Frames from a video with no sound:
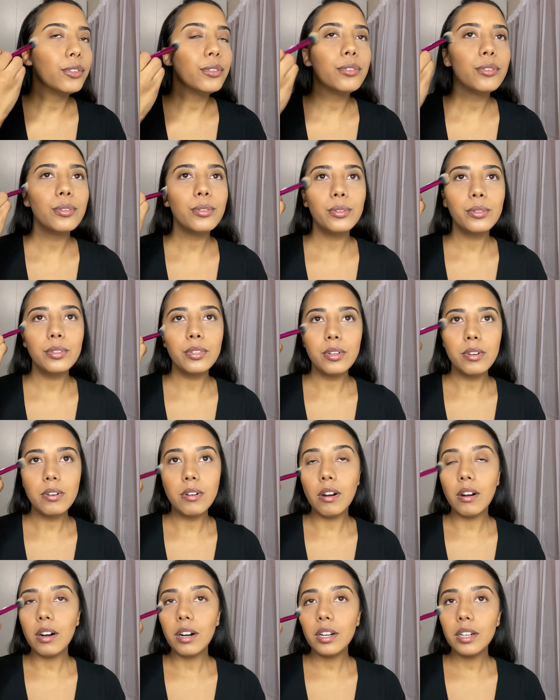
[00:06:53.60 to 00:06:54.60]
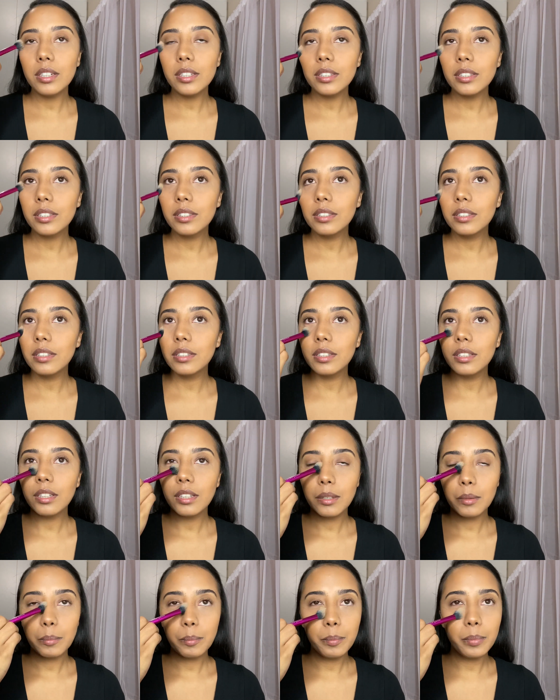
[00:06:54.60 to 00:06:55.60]
do not
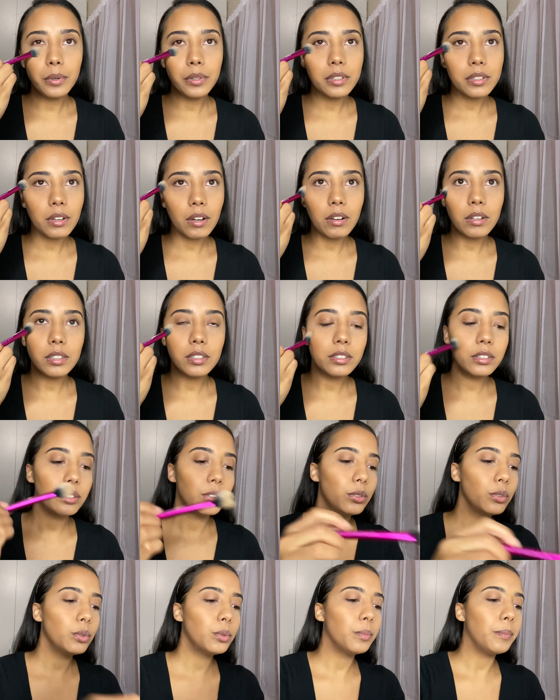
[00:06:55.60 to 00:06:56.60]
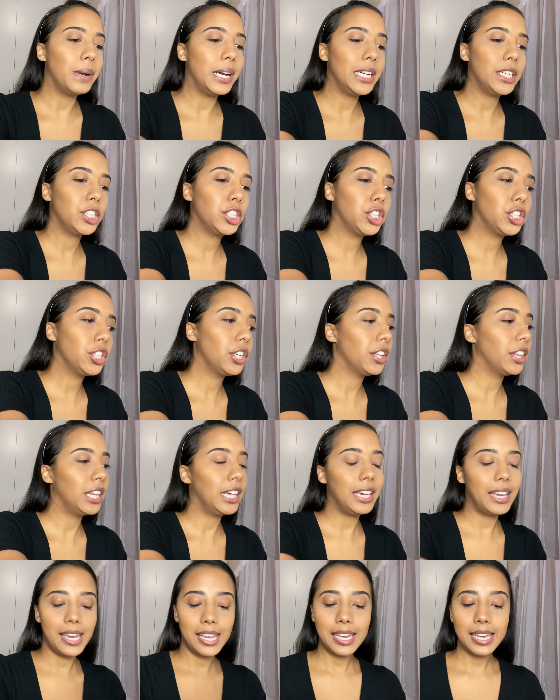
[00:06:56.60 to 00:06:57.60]
put on too much.
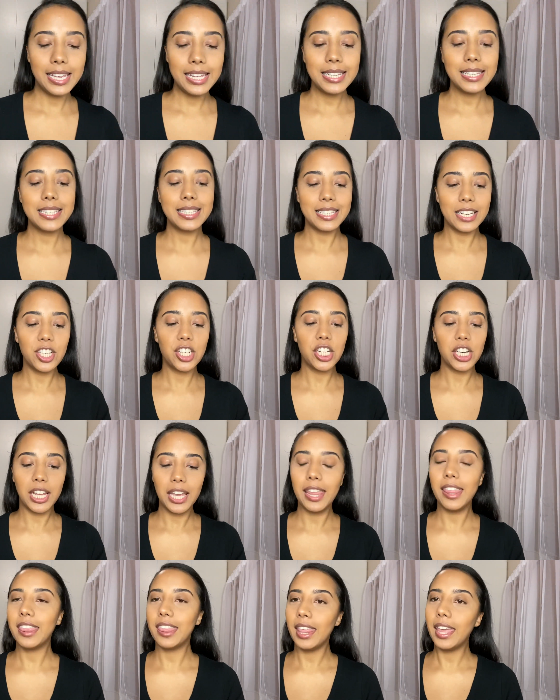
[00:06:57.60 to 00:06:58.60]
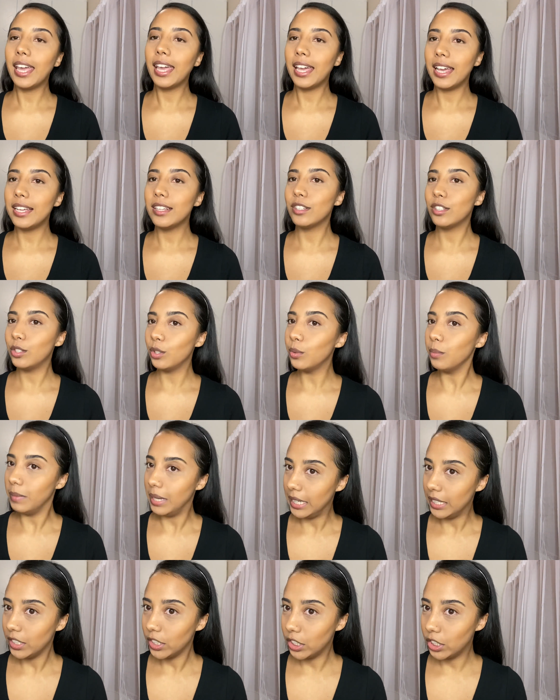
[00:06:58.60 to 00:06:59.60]
There is such a thing as too
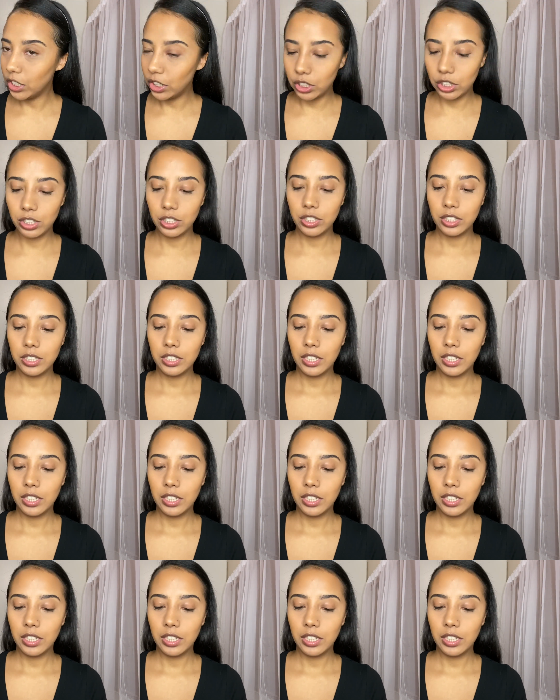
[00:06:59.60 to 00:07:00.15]
much.